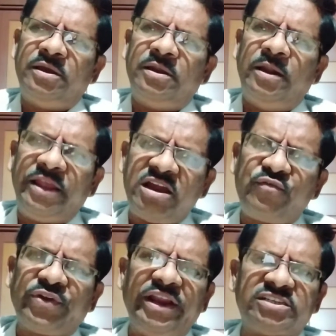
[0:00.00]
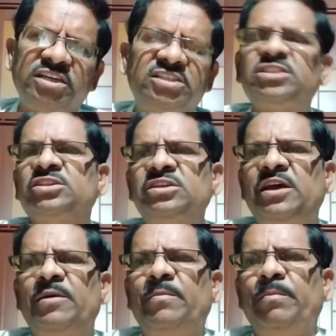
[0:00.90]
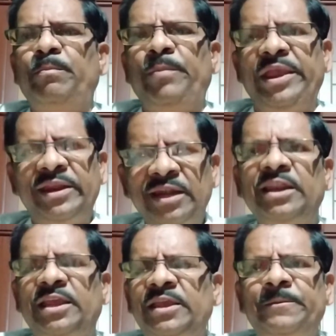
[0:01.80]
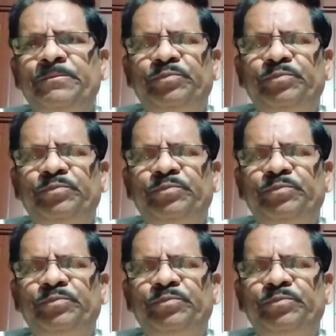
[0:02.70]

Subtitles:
League of Nations mainly